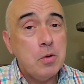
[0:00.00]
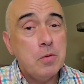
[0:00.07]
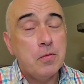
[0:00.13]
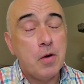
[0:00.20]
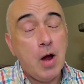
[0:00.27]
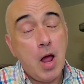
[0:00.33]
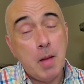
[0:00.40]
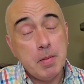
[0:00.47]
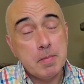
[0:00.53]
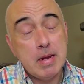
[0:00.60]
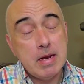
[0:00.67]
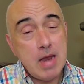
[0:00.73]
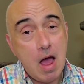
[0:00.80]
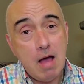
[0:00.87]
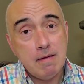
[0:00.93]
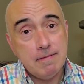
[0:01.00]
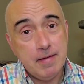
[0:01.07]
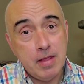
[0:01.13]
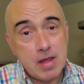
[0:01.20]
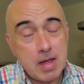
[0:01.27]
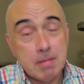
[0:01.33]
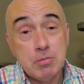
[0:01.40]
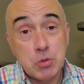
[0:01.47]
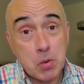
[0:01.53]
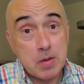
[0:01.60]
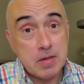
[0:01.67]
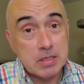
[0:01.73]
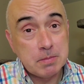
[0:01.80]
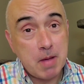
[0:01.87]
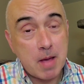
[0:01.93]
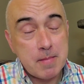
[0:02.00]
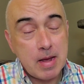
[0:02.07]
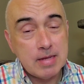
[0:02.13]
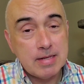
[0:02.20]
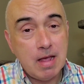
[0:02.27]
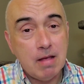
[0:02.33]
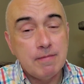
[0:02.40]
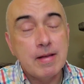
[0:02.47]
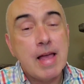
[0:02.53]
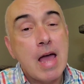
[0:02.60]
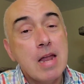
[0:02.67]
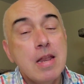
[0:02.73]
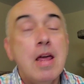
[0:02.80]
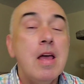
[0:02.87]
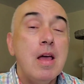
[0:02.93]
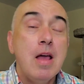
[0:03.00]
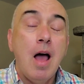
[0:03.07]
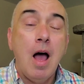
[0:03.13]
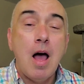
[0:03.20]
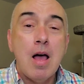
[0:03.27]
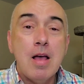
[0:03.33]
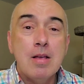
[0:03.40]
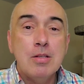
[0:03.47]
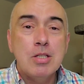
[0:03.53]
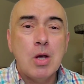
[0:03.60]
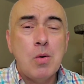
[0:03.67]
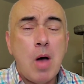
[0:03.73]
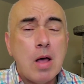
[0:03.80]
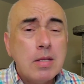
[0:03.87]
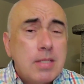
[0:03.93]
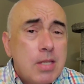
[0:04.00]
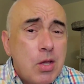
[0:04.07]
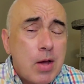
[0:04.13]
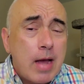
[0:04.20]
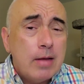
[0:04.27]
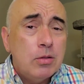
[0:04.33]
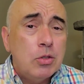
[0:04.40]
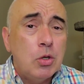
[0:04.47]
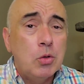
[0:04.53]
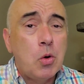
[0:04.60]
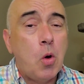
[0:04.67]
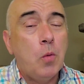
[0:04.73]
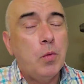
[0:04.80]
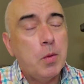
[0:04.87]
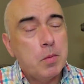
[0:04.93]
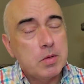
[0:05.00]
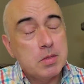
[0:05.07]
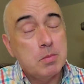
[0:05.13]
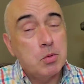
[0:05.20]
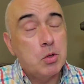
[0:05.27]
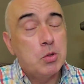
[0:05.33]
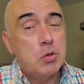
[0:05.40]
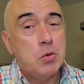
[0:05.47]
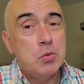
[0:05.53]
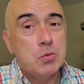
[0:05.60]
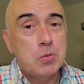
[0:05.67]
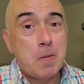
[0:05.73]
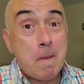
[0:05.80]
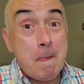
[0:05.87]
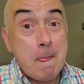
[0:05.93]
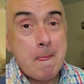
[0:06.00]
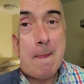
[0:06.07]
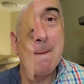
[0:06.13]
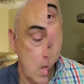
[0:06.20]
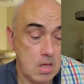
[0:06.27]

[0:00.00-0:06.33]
thank you for helping me not feel like I'm doing this by myself again. So I'll see you guys soon, hopefully with some good news.